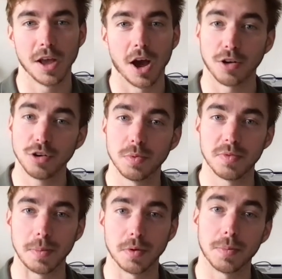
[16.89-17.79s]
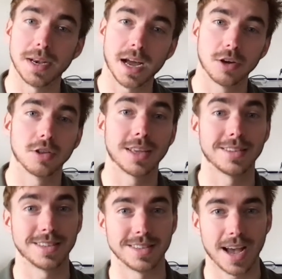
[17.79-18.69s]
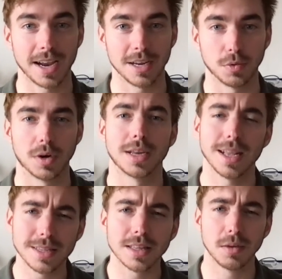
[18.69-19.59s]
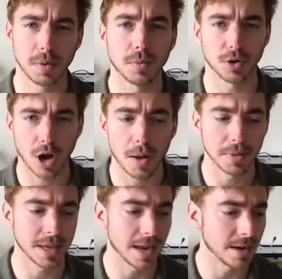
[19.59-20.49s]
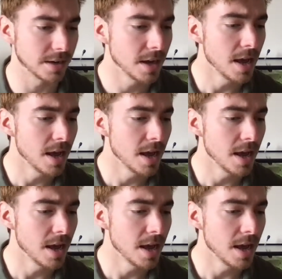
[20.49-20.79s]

a group of people, but now you're looking at society where it gets a little bit more complicated,